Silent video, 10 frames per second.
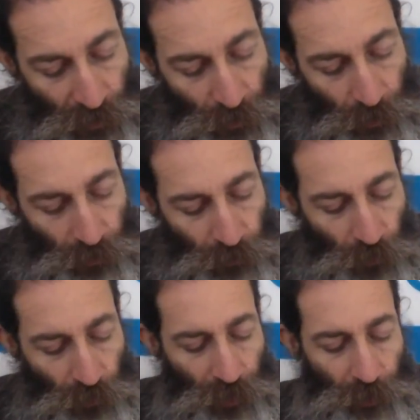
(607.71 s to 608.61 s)
with
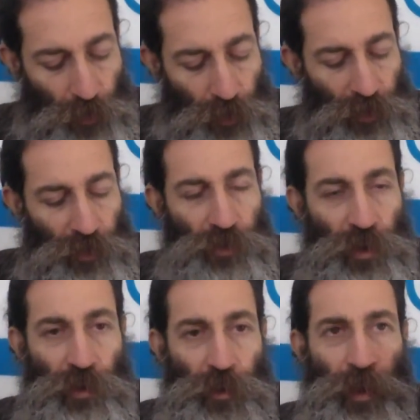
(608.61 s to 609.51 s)
fully embroidered
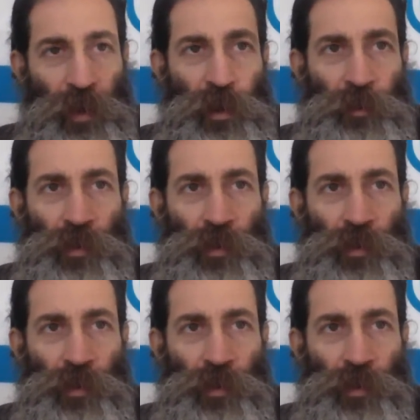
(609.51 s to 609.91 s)
cherub on them.